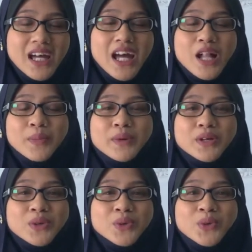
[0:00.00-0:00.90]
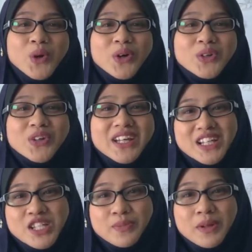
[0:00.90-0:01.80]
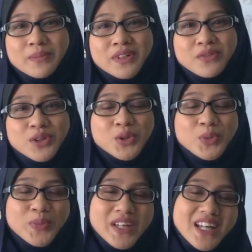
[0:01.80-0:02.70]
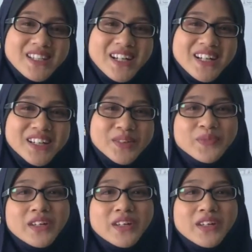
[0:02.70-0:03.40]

helping you on your English paper for UPSR.